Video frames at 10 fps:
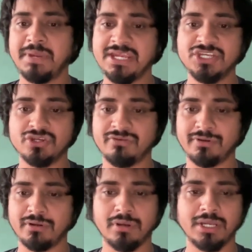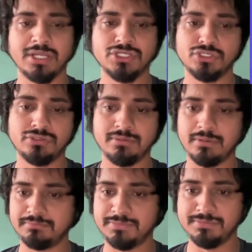page of a current
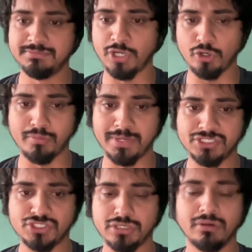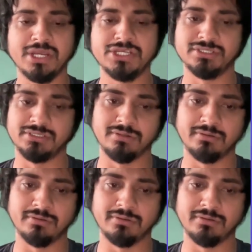document's location.